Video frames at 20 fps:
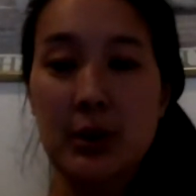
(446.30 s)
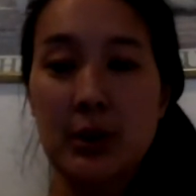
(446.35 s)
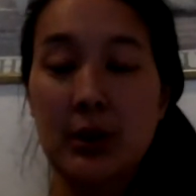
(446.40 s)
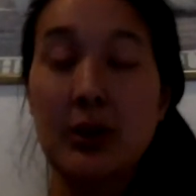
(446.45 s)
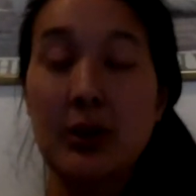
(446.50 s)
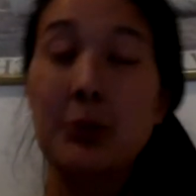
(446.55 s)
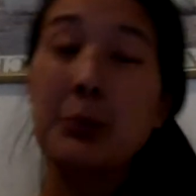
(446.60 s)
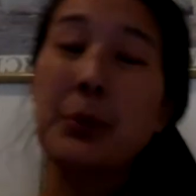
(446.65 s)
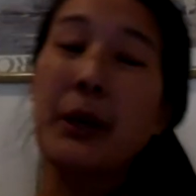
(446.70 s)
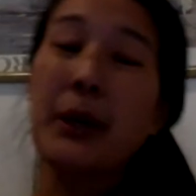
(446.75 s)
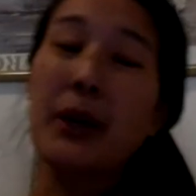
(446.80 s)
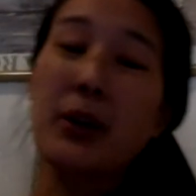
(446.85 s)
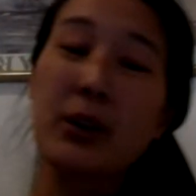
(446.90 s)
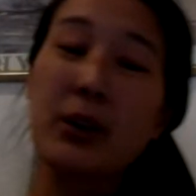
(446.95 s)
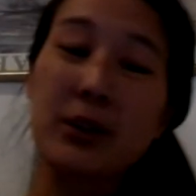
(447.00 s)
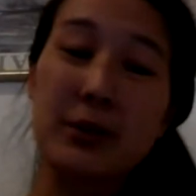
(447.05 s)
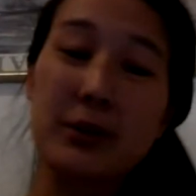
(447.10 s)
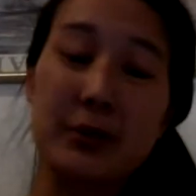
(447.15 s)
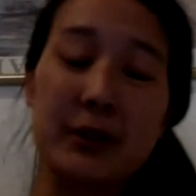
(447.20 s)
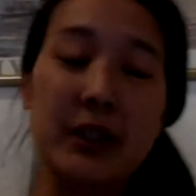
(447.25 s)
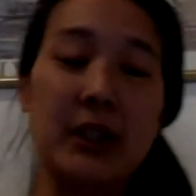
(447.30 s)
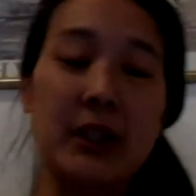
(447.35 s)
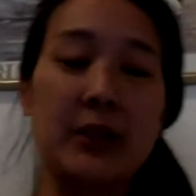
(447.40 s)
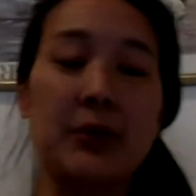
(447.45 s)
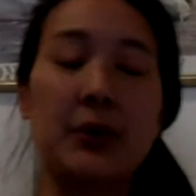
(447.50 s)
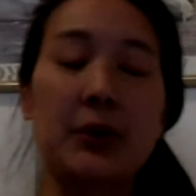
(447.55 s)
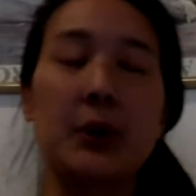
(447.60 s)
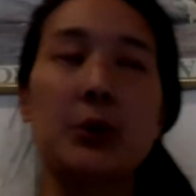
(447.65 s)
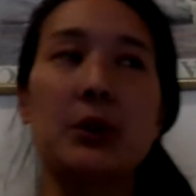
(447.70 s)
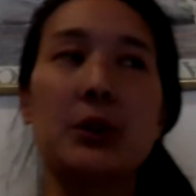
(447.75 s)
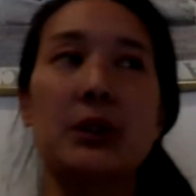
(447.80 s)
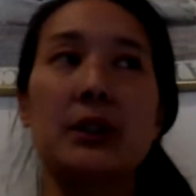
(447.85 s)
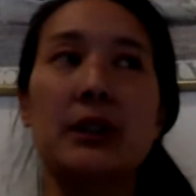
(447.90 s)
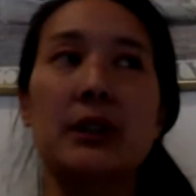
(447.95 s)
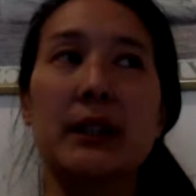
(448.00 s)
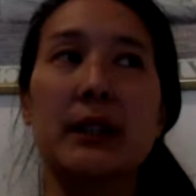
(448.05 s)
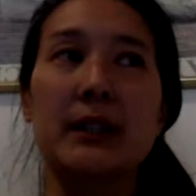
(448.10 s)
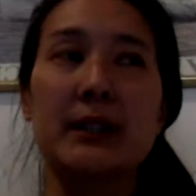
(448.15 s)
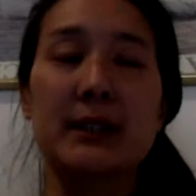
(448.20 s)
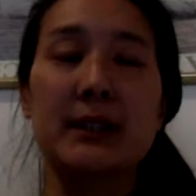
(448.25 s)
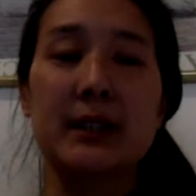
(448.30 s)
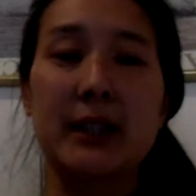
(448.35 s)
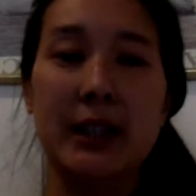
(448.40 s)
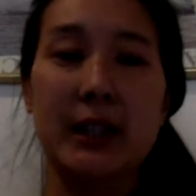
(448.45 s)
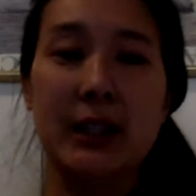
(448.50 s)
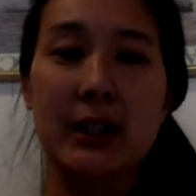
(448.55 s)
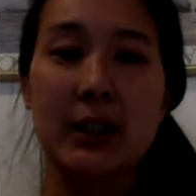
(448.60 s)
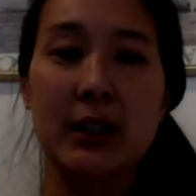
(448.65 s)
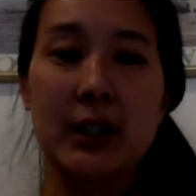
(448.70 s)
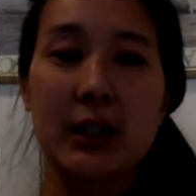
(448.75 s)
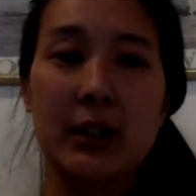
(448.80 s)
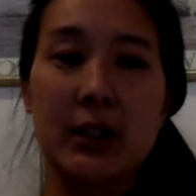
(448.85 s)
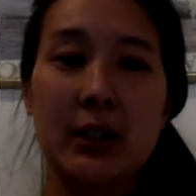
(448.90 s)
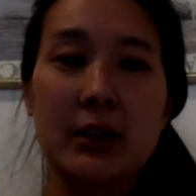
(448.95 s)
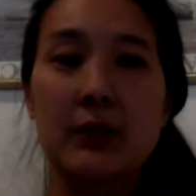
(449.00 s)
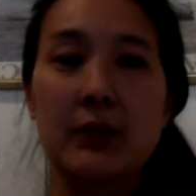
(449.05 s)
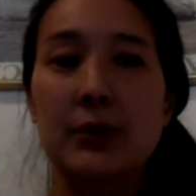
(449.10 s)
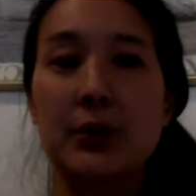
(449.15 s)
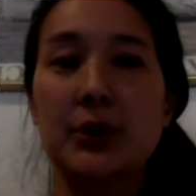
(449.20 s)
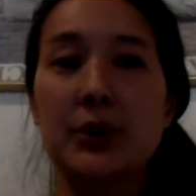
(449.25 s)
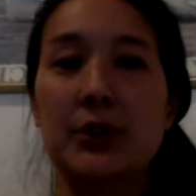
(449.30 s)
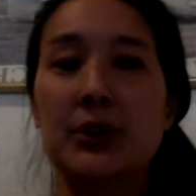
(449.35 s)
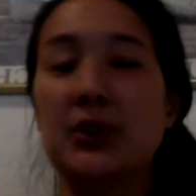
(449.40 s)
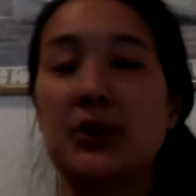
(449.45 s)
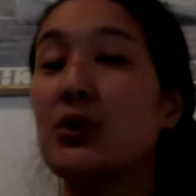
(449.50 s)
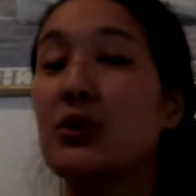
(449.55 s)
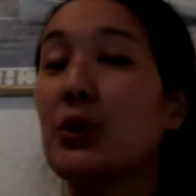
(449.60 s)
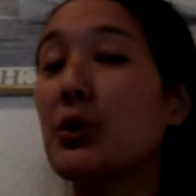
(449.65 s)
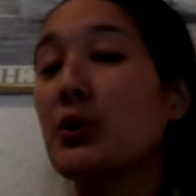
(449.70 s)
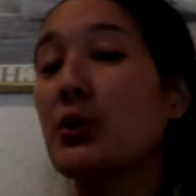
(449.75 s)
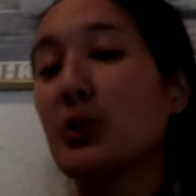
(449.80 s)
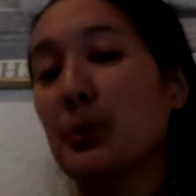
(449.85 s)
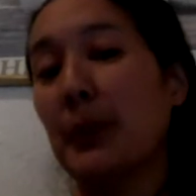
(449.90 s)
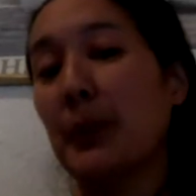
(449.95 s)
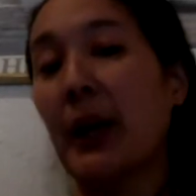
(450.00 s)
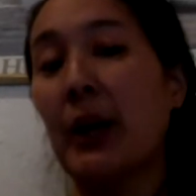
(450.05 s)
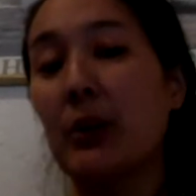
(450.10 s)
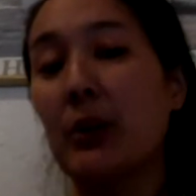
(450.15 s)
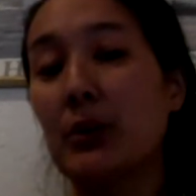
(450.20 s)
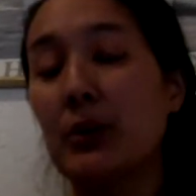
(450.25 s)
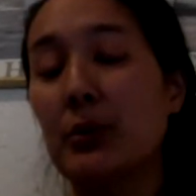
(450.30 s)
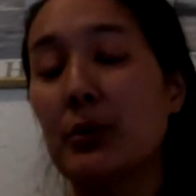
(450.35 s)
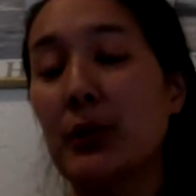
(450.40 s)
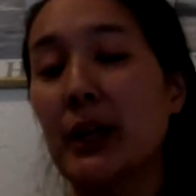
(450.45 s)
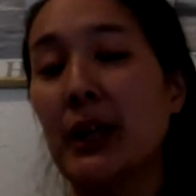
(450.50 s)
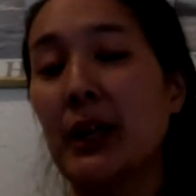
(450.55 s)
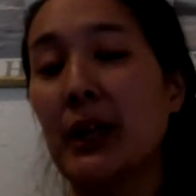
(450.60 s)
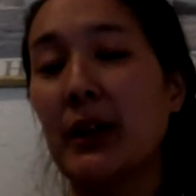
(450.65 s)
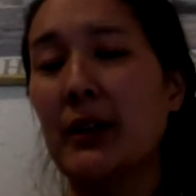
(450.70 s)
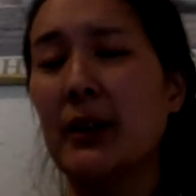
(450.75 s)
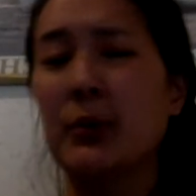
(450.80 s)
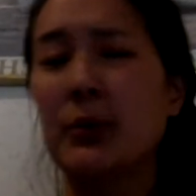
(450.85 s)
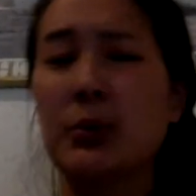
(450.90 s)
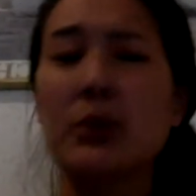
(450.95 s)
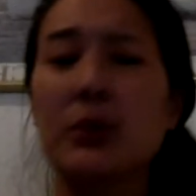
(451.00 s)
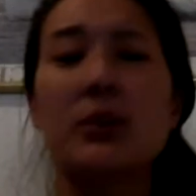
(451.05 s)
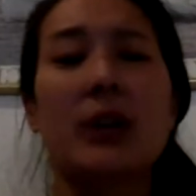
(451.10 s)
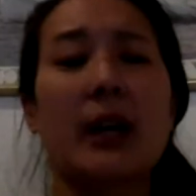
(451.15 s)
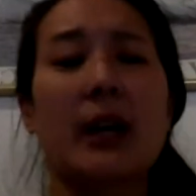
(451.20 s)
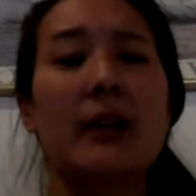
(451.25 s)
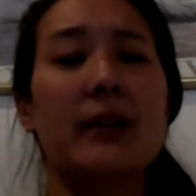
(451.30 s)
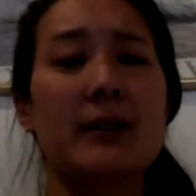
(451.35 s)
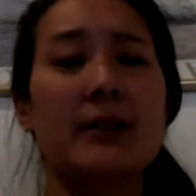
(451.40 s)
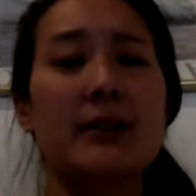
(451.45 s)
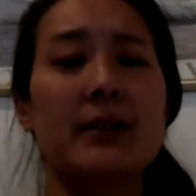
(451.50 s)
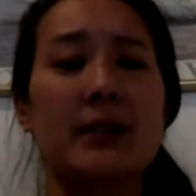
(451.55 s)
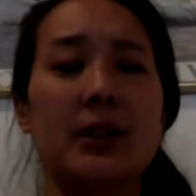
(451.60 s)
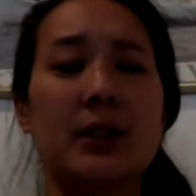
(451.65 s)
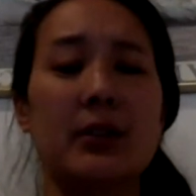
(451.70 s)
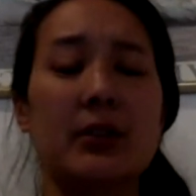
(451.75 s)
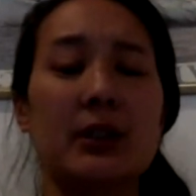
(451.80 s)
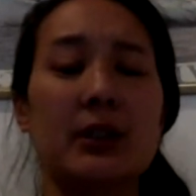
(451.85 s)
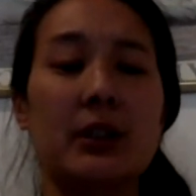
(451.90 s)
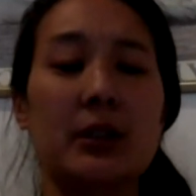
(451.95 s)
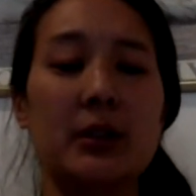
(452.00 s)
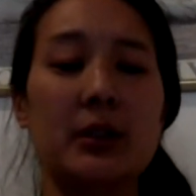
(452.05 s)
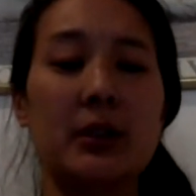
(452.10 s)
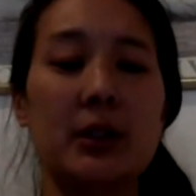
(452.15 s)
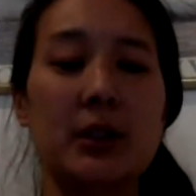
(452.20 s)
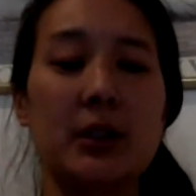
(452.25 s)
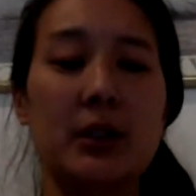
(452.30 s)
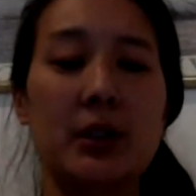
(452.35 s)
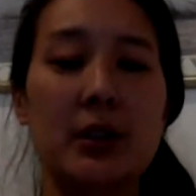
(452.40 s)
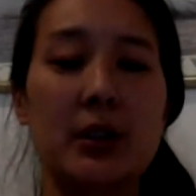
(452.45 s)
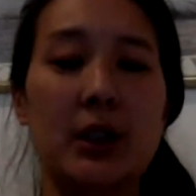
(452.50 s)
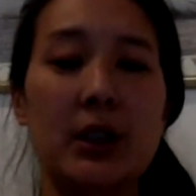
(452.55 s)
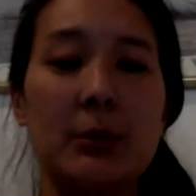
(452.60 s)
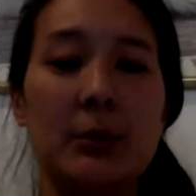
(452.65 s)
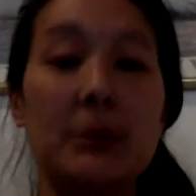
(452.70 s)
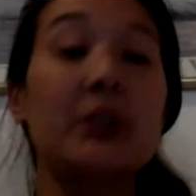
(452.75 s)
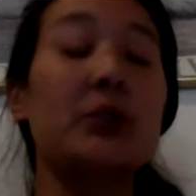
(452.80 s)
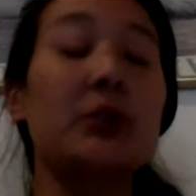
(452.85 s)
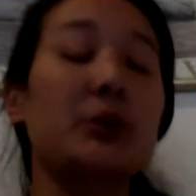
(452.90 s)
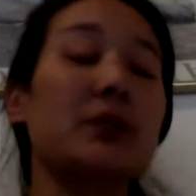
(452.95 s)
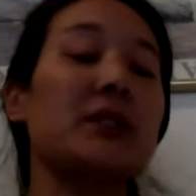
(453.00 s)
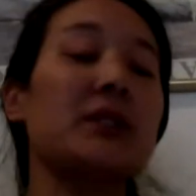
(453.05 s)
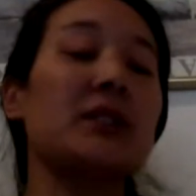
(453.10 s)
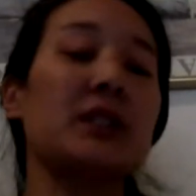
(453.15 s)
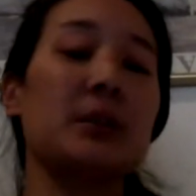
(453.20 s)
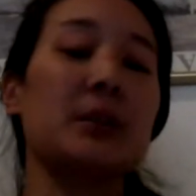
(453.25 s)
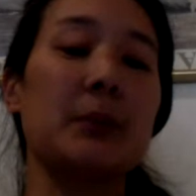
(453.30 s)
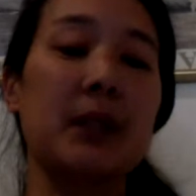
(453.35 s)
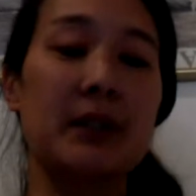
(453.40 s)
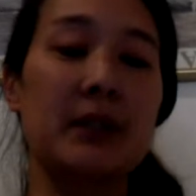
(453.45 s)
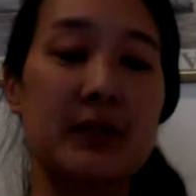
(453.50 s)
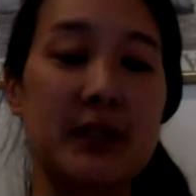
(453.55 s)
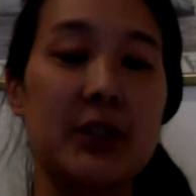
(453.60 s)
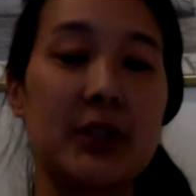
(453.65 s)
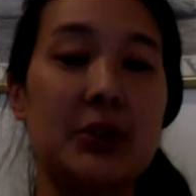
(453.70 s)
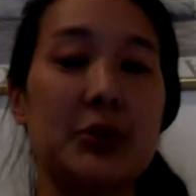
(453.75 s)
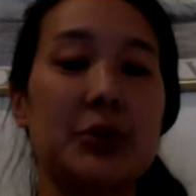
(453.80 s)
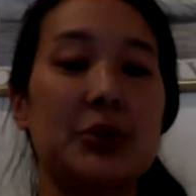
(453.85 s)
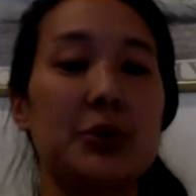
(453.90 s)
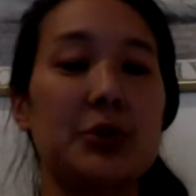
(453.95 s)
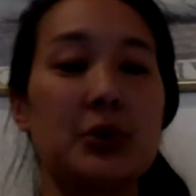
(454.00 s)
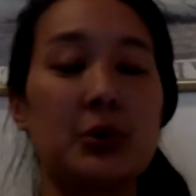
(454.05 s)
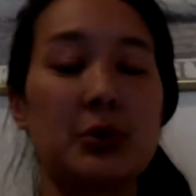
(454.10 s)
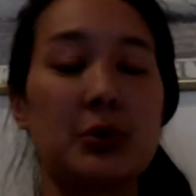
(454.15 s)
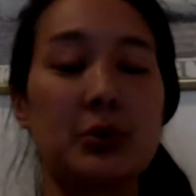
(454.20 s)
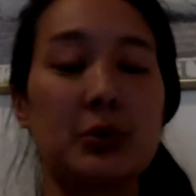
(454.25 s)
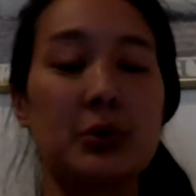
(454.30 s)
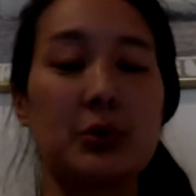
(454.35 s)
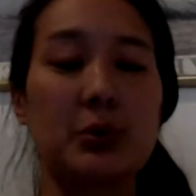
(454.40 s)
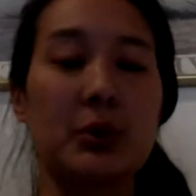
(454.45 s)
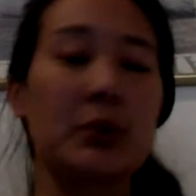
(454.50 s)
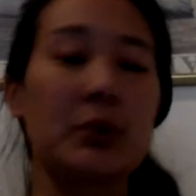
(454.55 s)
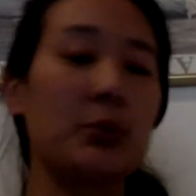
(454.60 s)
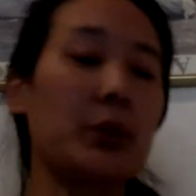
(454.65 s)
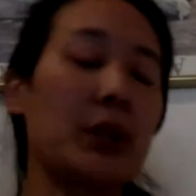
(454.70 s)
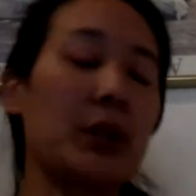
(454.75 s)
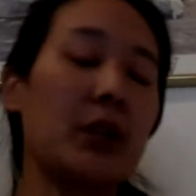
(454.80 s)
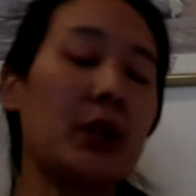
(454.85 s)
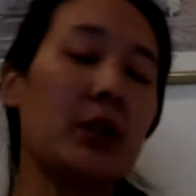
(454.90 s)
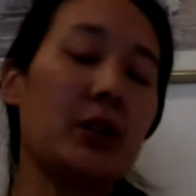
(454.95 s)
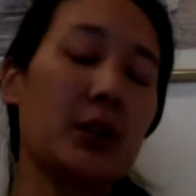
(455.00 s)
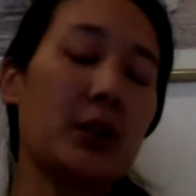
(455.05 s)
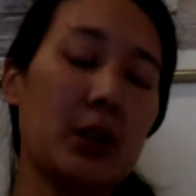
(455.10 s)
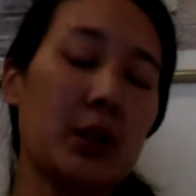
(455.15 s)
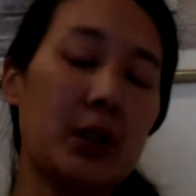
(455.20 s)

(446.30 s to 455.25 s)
Comparatively, if we were to, like, say, convert to solar power, right, then we're not necessarily increasing the amount of CO2 when we,